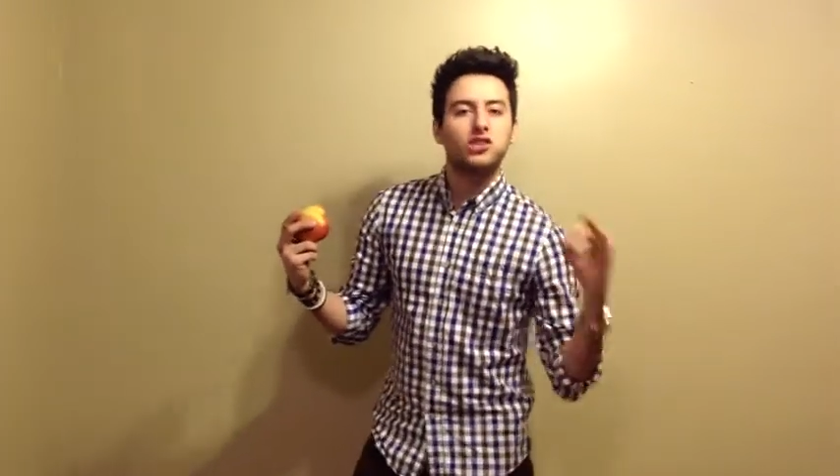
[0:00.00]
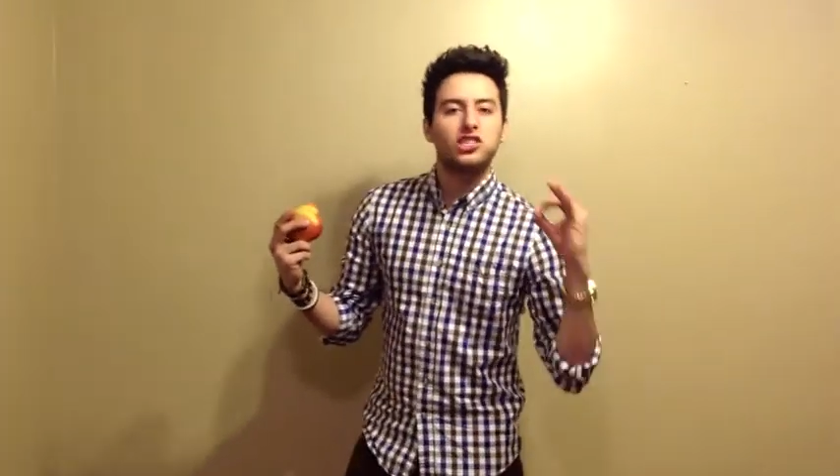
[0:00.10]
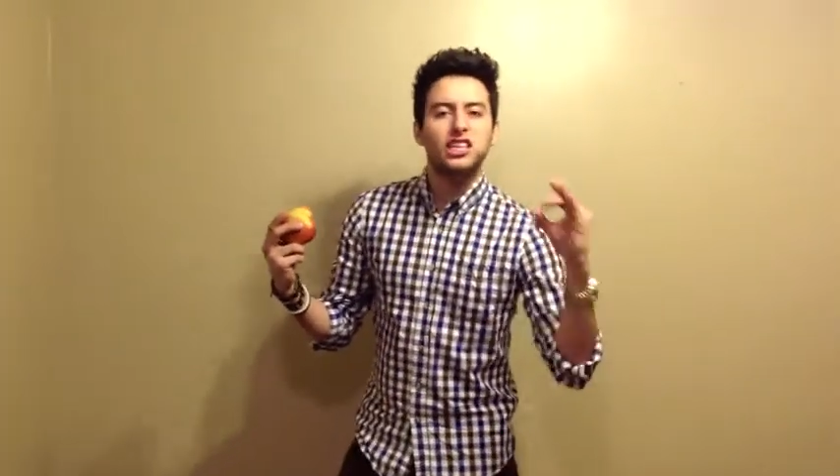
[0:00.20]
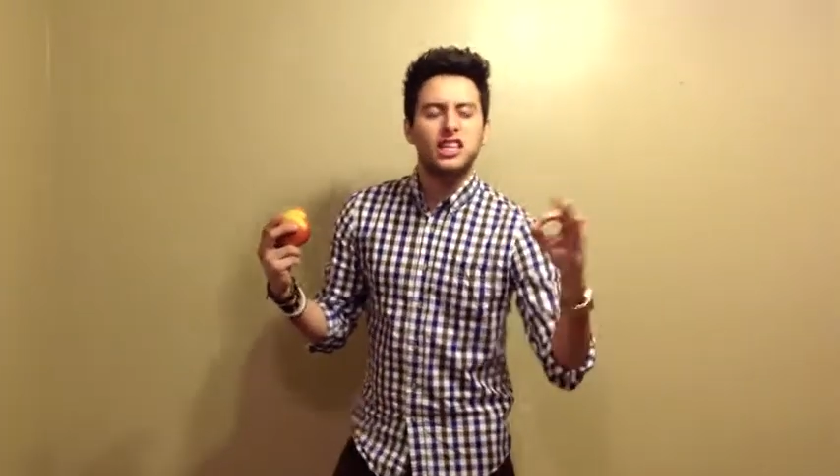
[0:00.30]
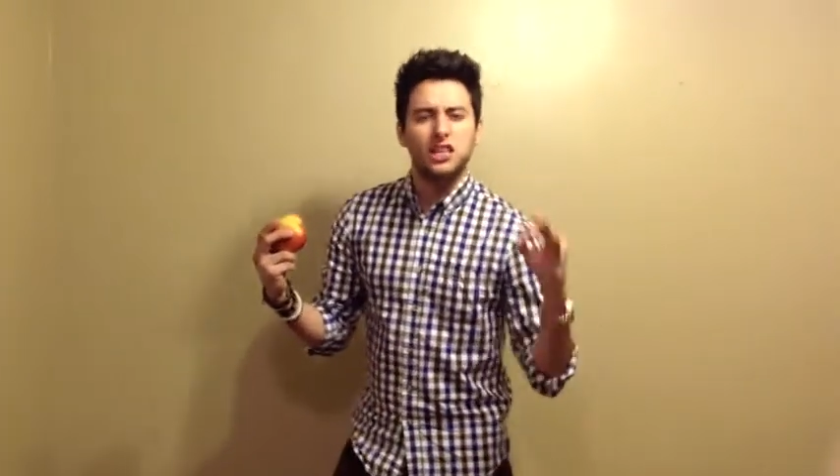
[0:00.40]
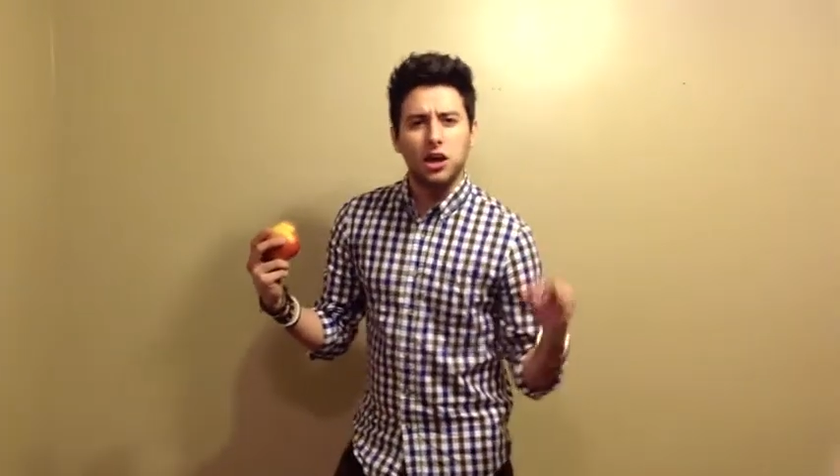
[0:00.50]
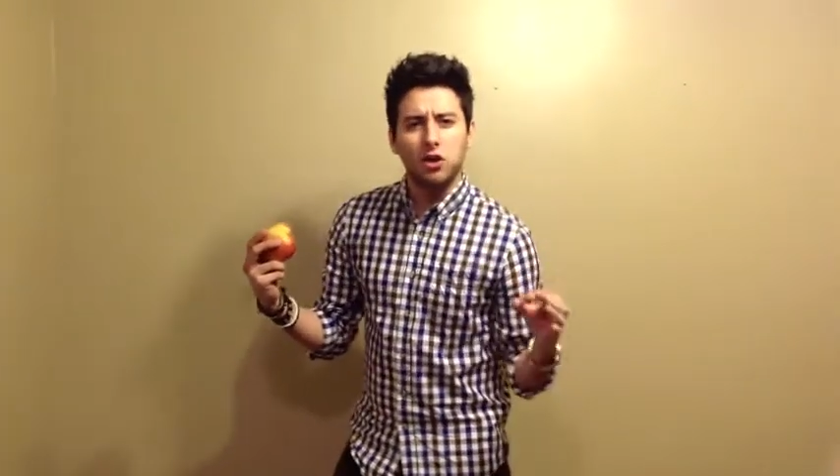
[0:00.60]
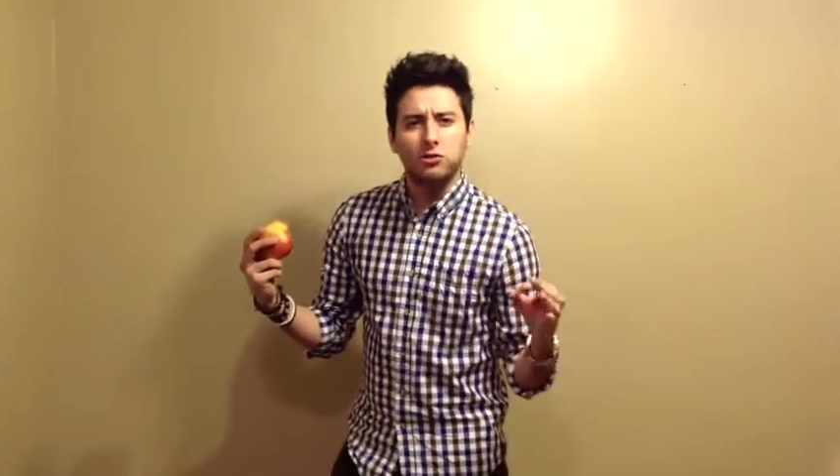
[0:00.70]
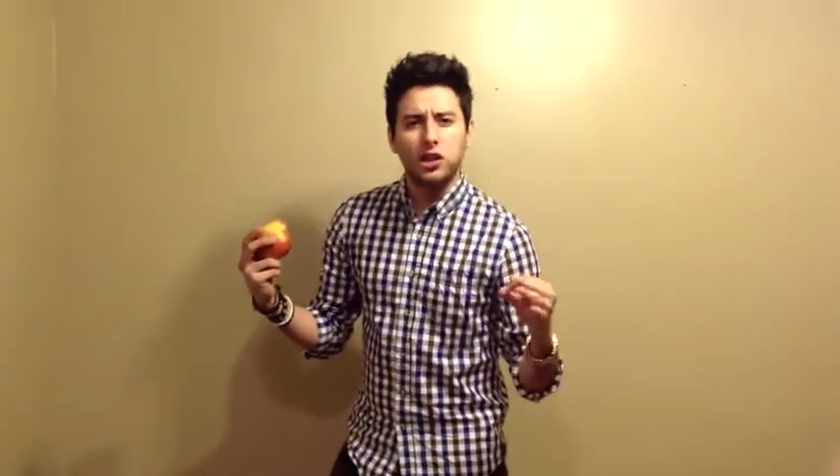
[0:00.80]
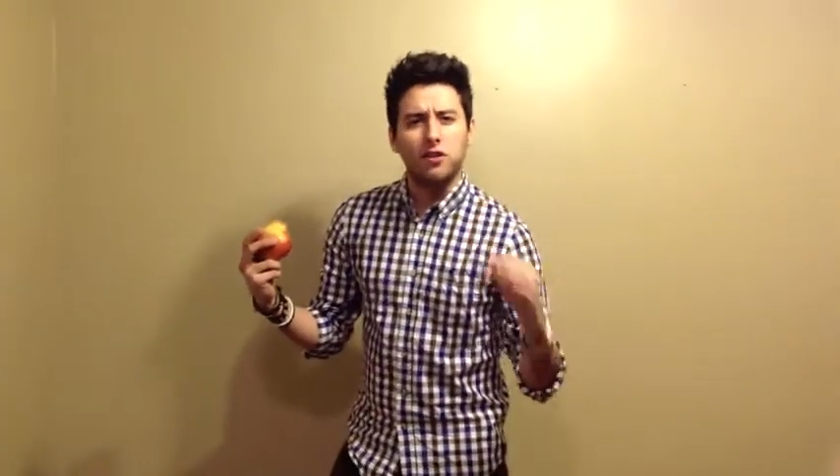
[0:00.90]

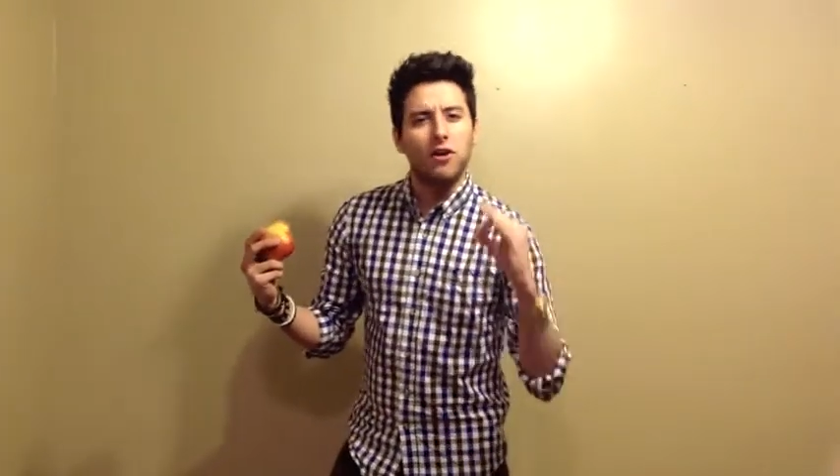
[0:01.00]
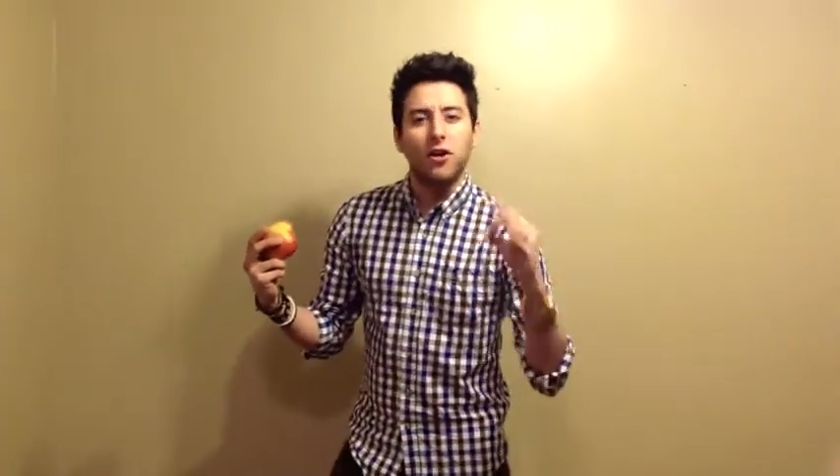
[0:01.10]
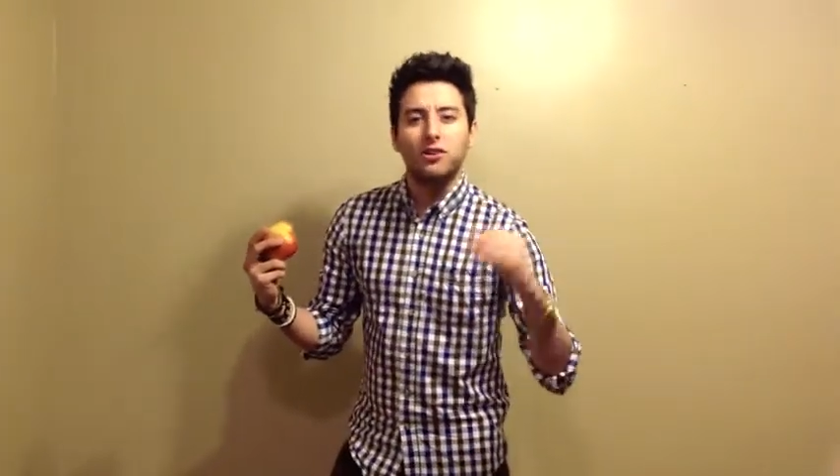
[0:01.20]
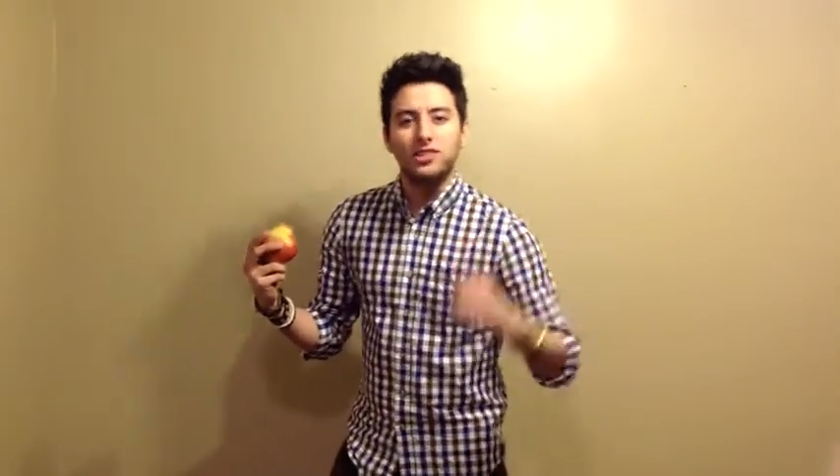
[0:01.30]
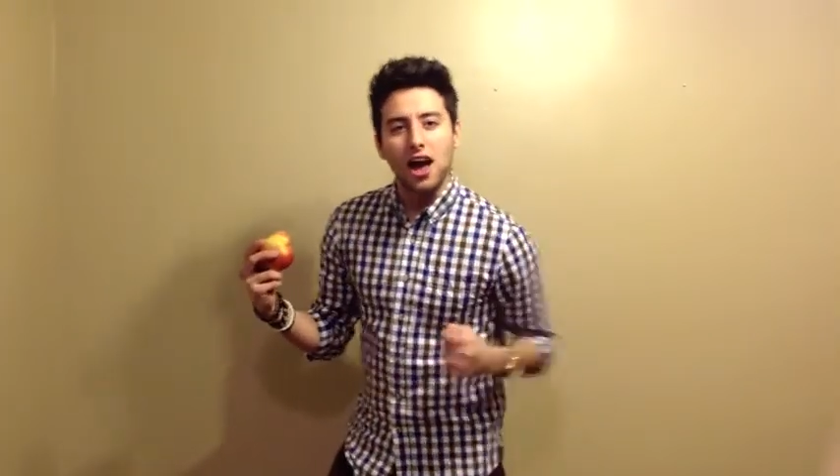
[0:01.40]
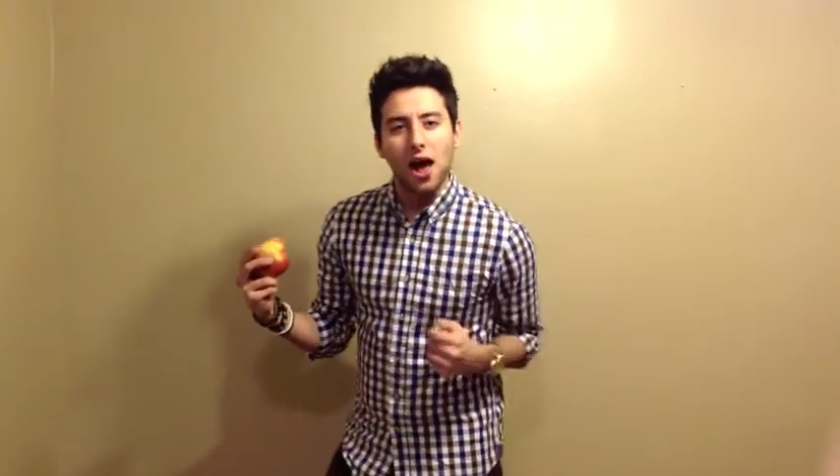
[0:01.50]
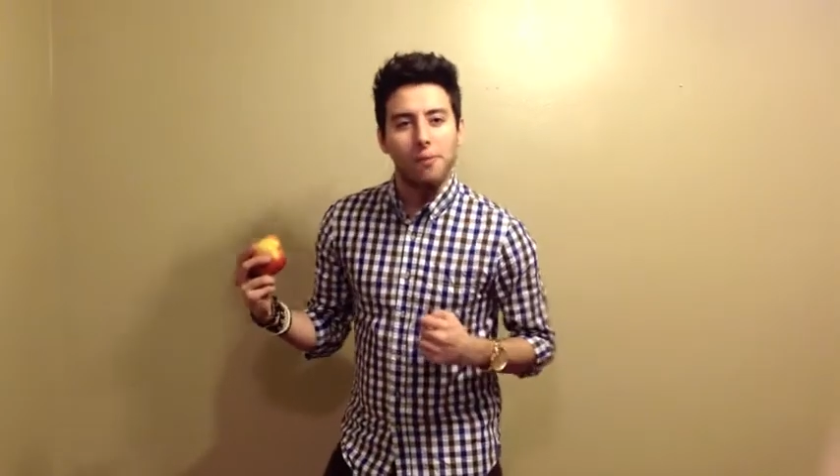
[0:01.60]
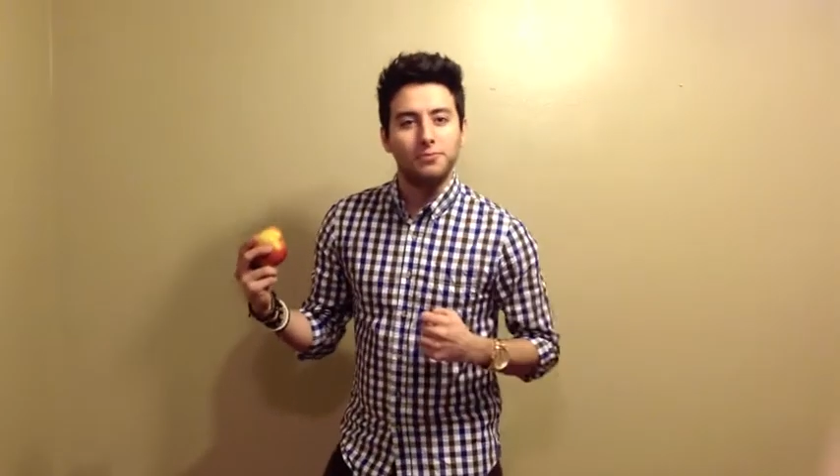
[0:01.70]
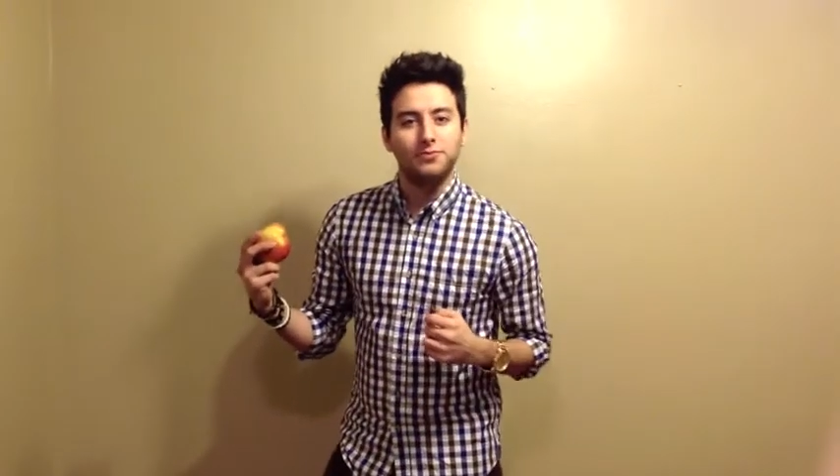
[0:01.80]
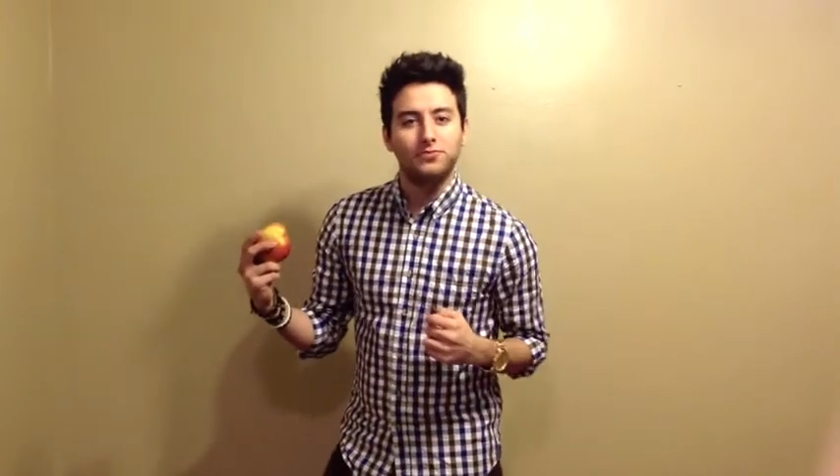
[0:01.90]
CEOs of all time.